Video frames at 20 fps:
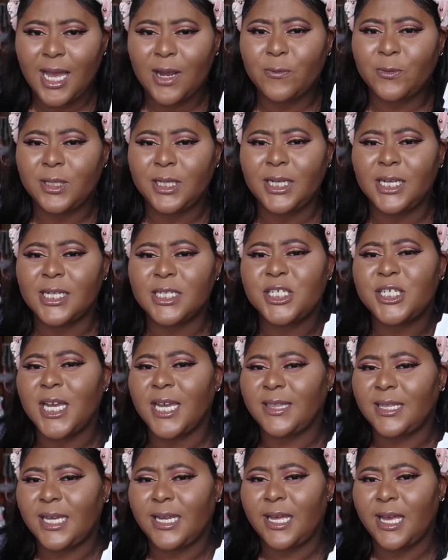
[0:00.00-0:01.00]
I really need to
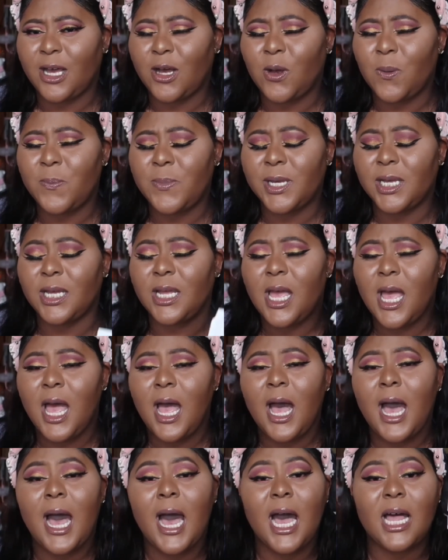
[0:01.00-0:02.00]
check that out, but
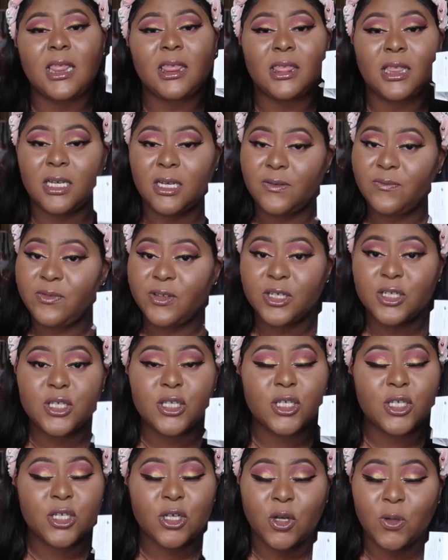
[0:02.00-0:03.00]
I love this
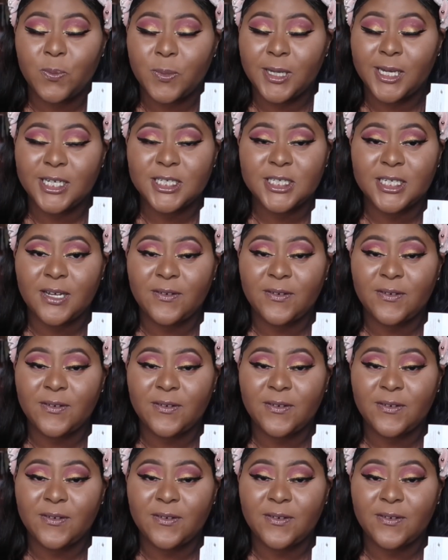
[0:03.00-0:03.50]
so much.